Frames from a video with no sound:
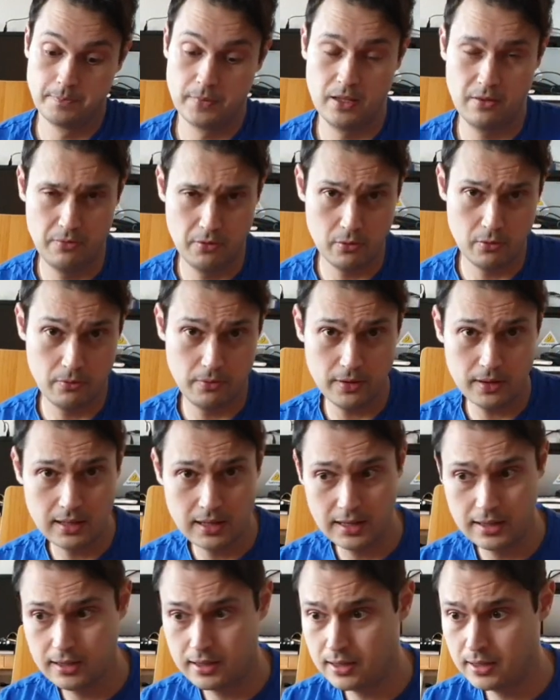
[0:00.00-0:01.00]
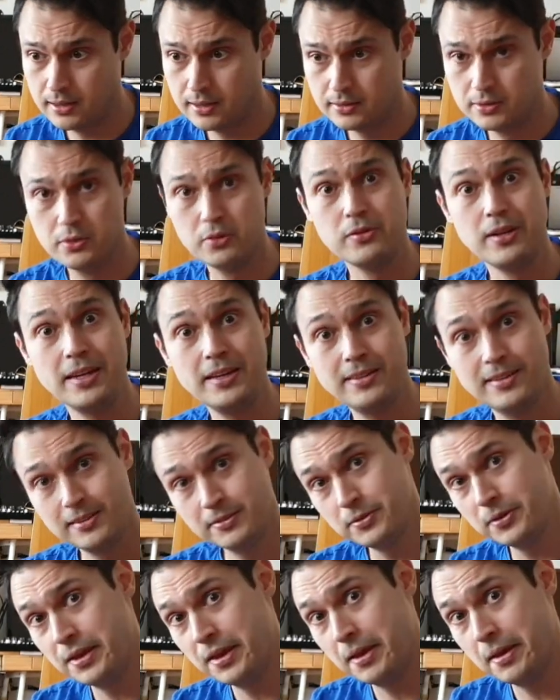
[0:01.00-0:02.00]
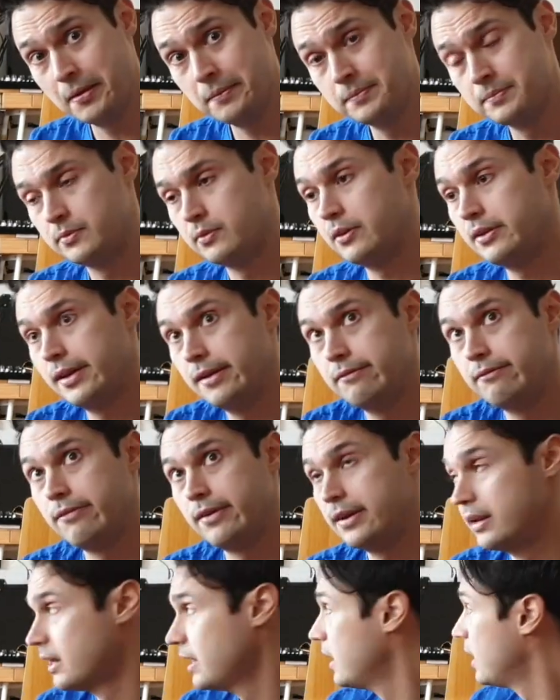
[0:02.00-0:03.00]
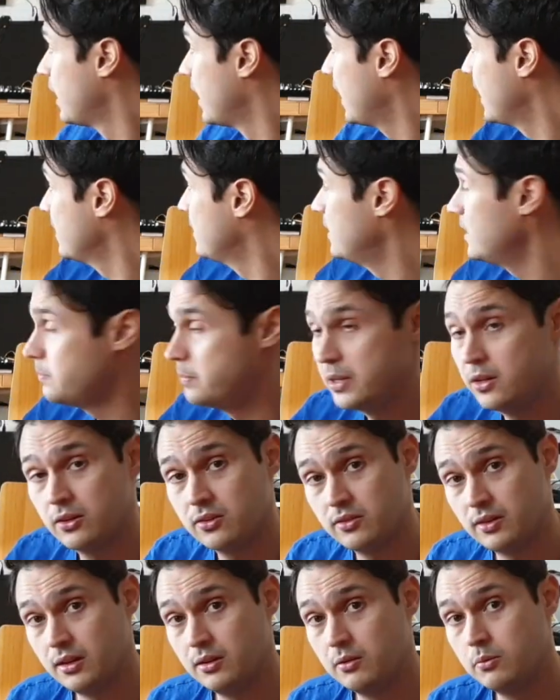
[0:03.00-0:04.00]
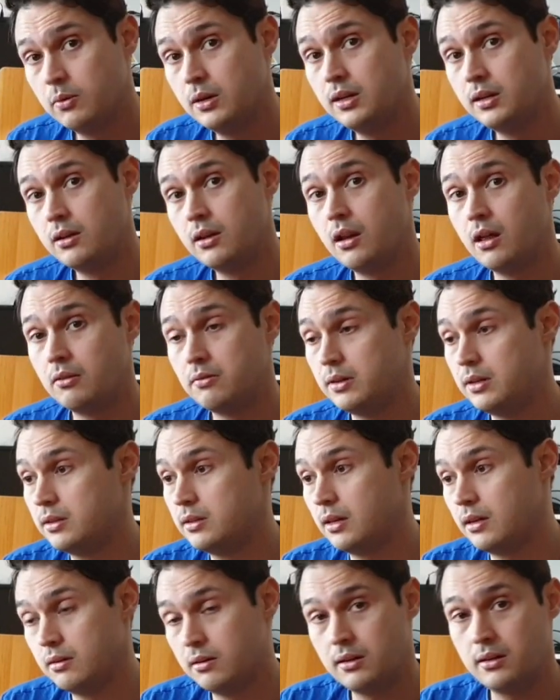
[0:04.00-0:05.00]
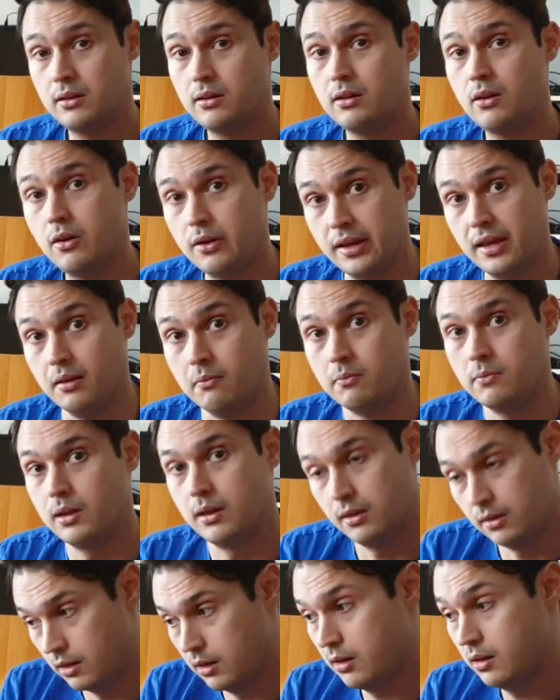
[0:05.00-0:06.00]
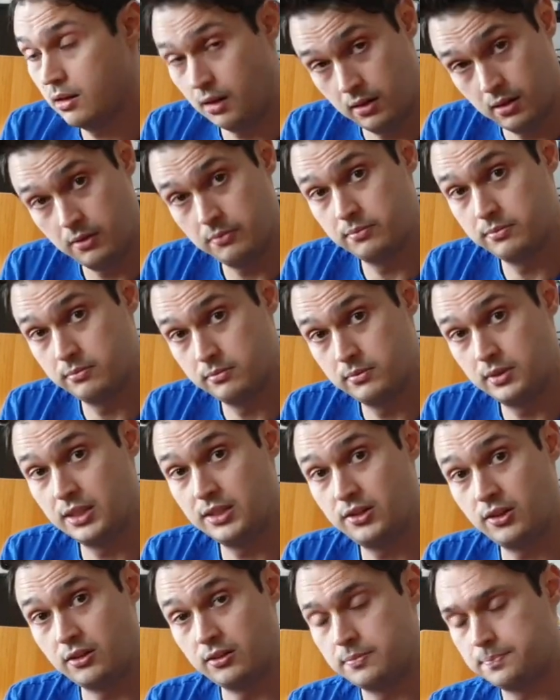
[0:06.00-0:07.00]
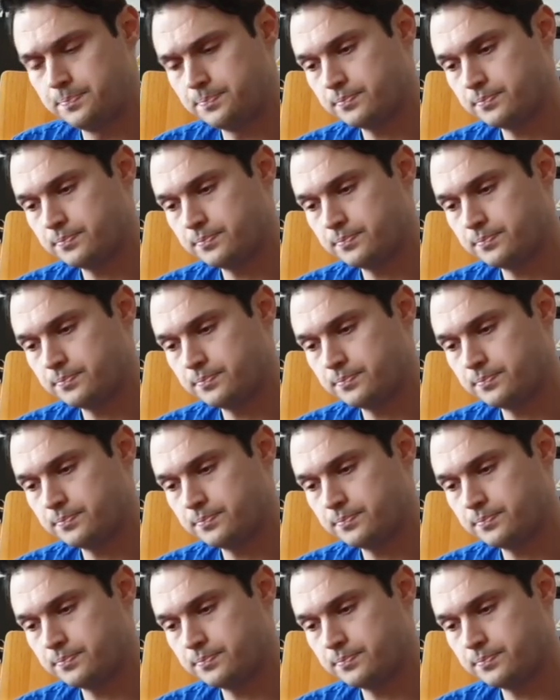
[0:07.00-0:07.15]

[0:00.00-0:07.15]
If you feel like donating to him, okay, fine. I did because I really love it. Not him. I love the guitar.